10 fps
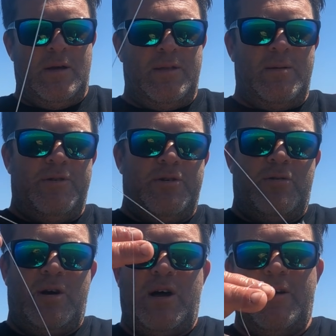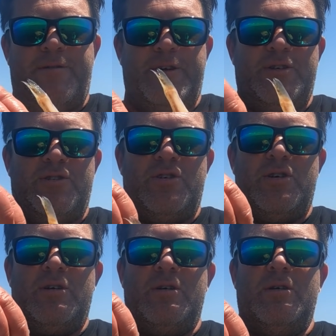and then we do a half hitch,
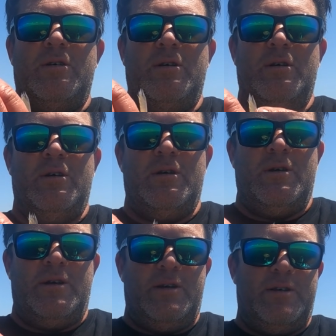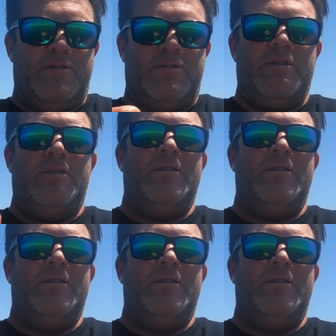as